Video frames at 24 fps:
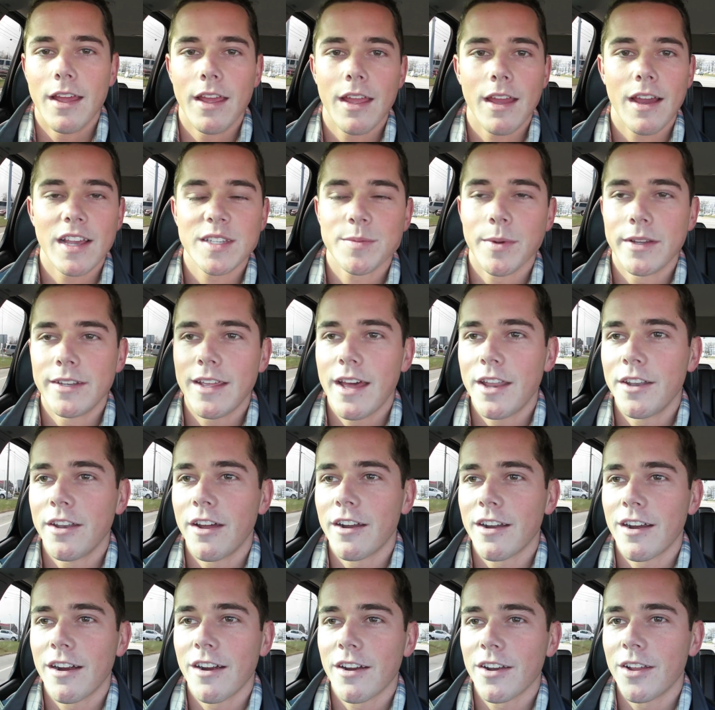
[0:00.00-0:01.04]
Hey guys, my dad and
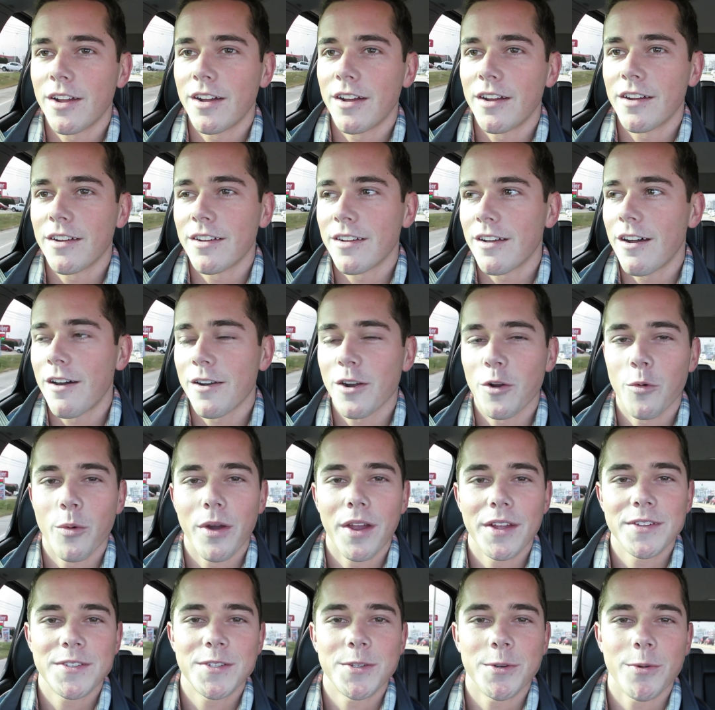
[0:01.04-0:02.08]
I are on, uh, on our
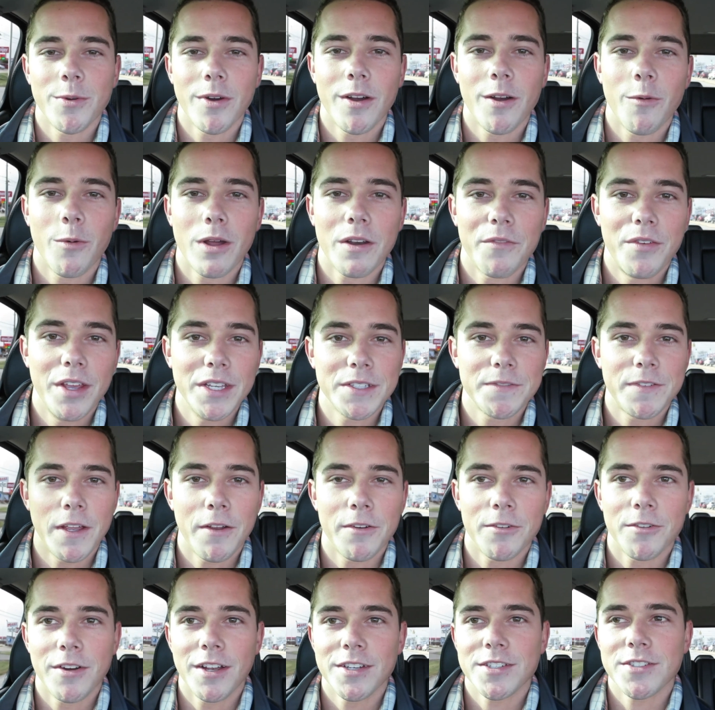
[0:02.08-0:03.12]
way to uh, one of his
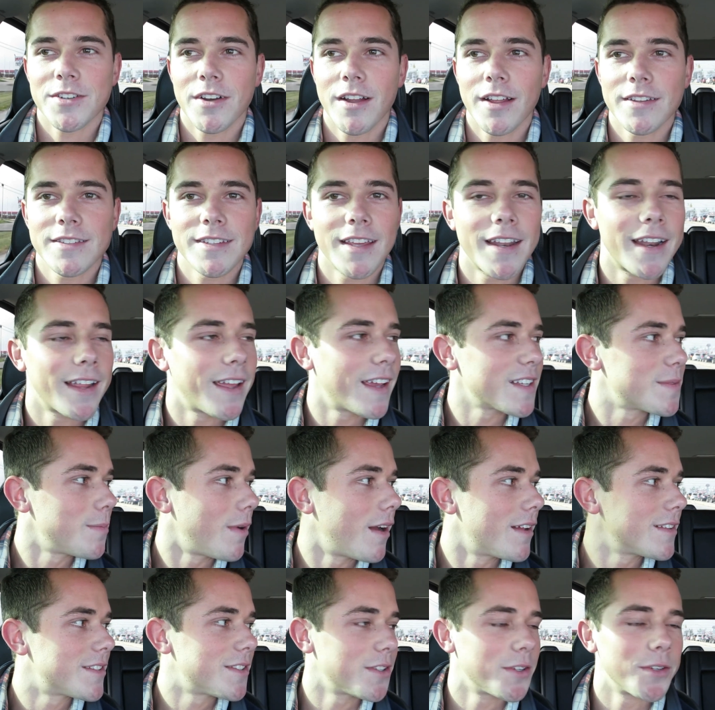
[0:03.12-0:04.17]
favorite restaurants, and I guess
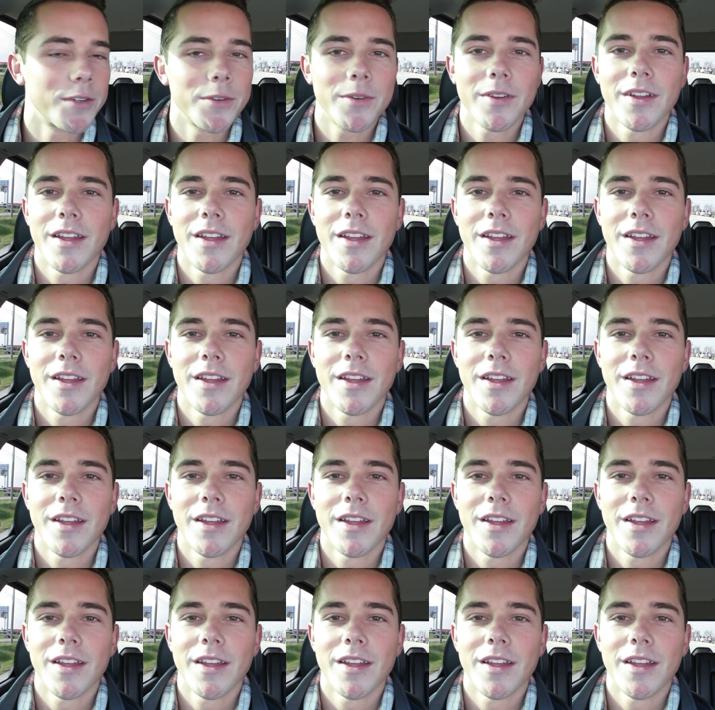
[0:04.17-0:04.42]
mine too.